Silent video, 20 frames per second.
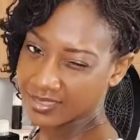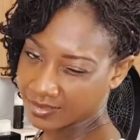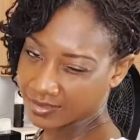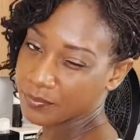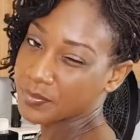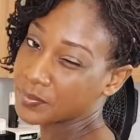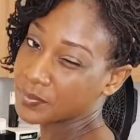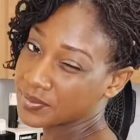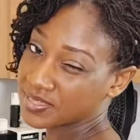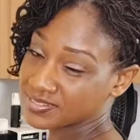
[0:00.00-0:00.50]

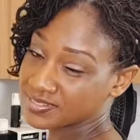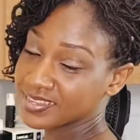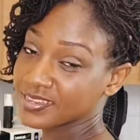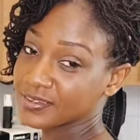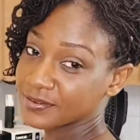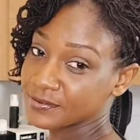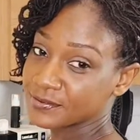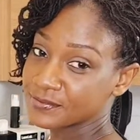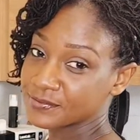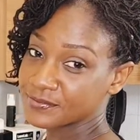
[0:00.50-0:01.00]
like
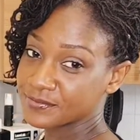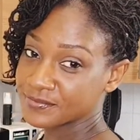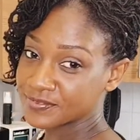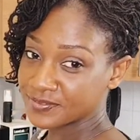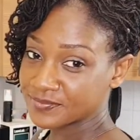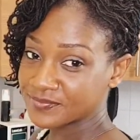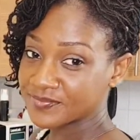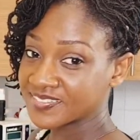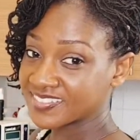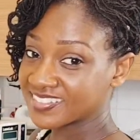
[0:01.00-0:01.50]
Akonfem,
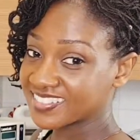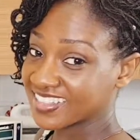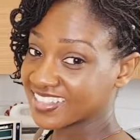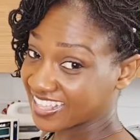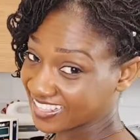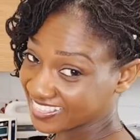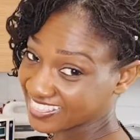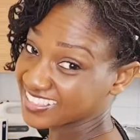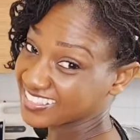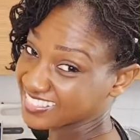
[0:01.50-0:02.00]
I
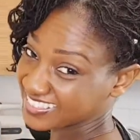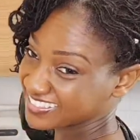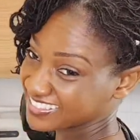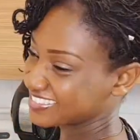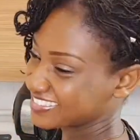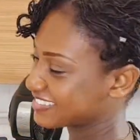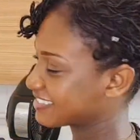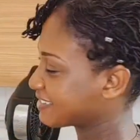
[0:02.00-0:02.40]
think this is the